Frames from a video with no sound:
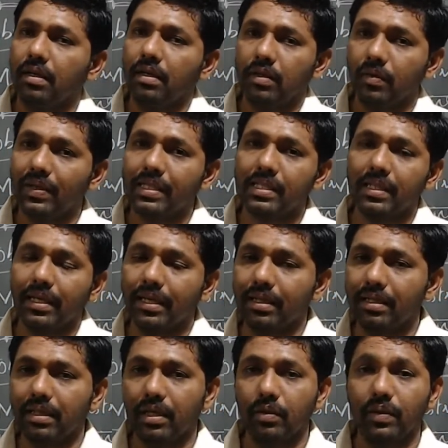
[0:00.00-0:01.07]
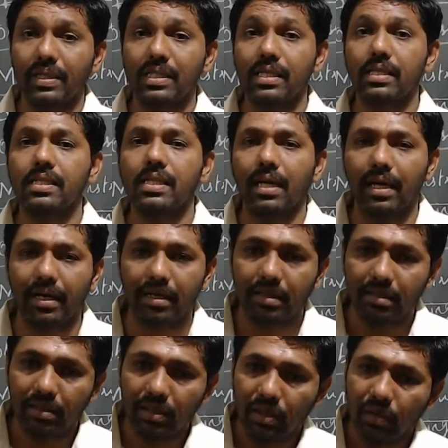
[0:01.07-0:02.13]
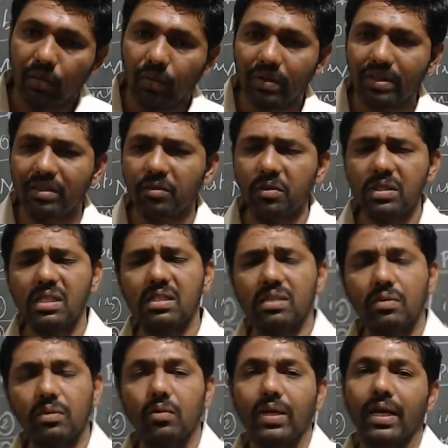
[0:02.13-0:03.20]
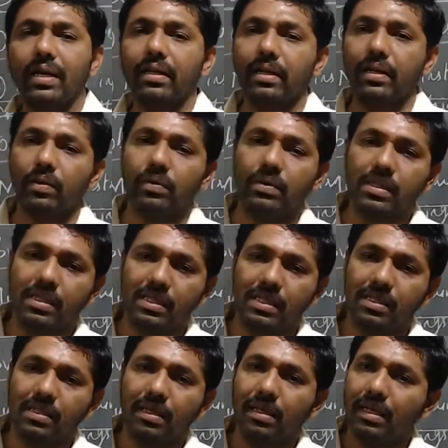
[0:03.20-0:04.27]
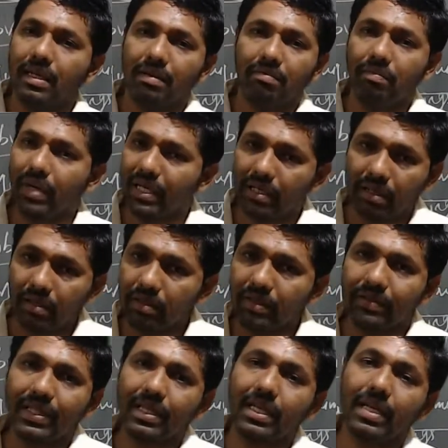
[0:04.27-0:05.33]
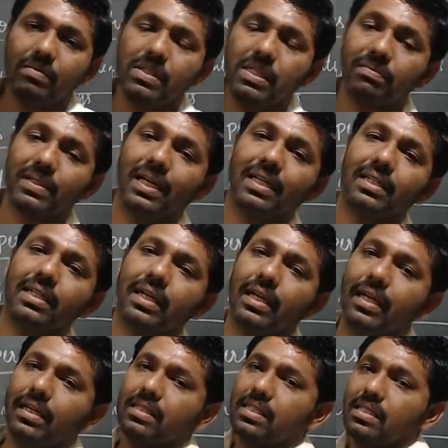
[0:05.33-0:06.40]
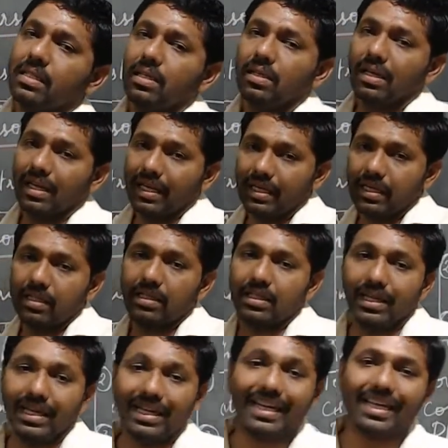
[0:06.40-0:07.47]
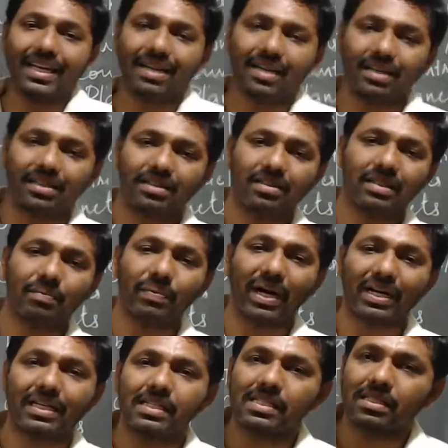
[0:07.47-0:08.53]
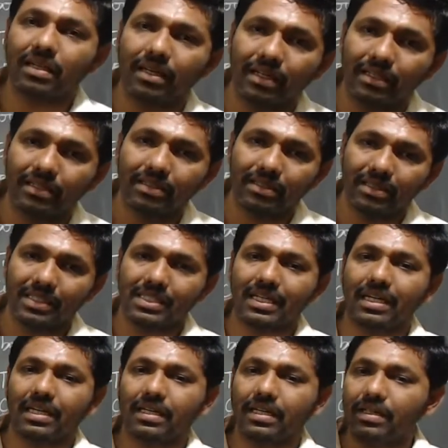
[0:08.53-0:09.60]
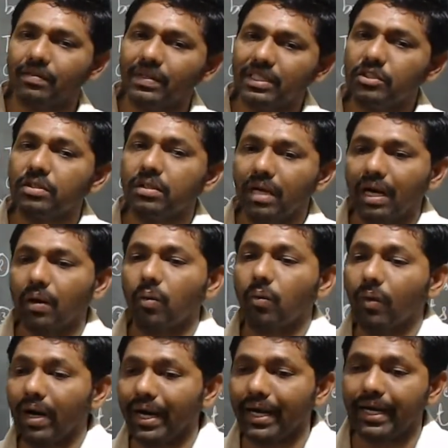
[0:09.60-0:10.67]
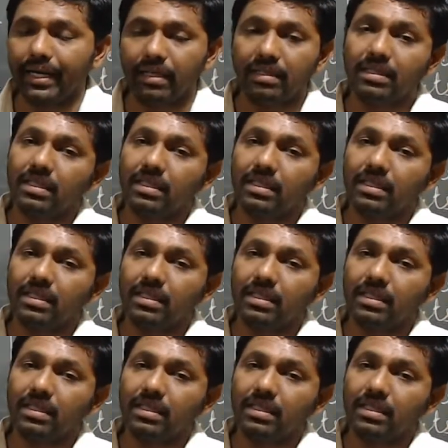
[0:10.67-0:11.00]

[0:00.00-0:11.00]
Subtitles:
the USSR. With those you can use, but the names of countries like the India, the Pakistan, the Sri Lanka, we should avoid